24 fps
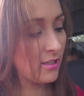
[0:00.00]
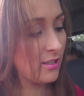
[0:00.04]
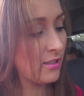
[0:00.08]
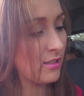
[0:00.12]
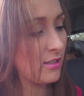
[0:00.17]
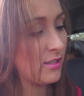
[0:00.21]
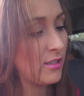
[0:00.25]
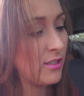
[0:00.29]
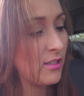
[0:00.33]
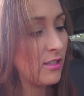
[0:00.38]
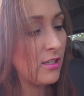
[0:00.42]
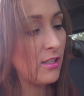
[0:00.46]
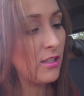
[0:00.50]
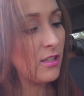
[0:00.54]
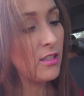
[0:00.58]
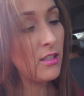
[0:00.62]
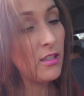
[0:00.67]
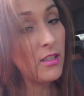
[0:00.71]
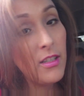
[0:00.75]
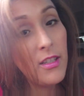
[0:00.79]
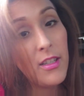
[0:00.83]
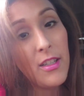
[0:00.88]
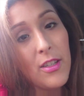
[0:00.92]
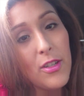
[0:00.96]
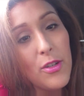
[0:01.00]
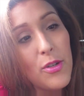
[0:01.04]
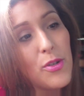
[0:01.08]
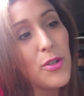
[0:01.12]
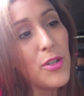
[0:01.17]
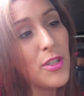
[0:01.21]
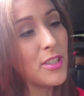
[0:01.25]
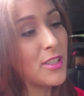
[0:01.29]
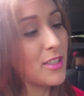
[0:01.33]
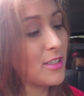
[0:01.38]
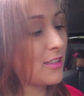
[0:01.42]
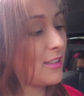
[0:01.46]
Of
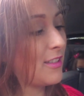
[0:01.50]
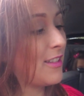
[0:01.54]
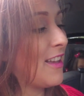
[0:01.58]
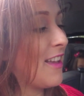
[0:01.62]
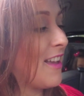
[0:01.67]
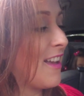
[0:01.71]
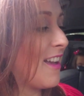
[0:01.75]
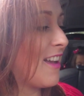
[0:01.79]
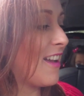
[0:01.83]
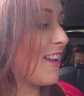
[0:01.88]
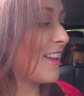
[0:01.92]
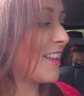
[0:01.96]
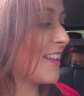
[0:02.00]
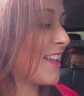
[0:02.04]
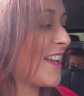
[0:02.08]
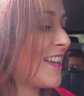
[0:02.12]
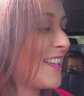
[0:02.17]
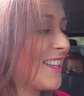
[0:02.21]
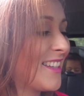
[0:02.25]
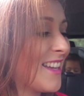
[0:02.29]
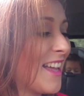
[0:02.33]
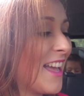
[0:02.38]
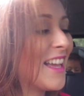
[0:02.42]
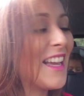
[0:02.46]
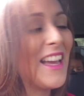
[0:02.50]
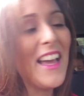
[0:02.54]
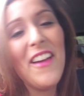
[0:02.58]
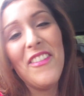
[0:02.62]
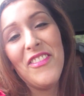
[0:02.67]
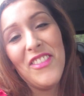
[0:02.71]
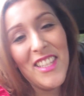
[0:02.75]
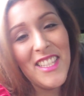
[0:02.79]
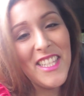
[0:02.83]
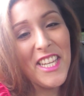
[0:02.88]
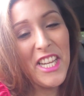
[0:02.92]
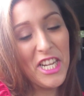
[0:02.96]
course. Again, I
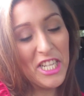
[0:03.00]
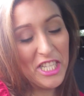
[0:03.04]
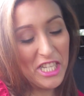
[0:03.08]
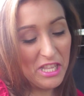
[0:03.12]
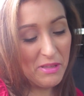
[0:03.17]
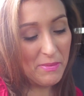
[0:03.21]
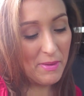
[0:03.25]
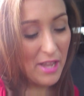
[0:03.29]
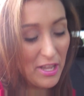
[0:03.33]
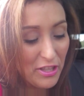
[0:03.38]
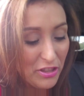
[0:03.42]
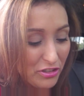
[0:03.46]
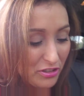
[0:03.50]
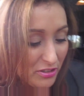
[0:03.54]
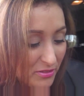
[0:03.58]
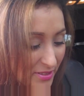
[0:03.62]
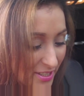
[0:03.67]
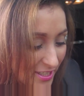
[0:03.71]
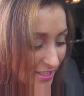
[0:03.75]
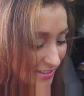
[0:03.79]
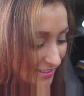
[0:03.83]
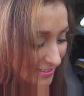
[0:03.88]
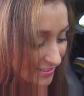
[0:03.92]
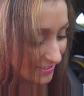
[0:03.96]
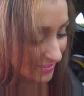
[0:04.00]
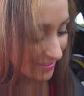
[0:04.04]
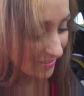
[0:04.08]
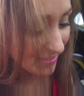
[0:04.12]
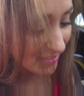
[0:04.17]
have to take it to the bathroom, right?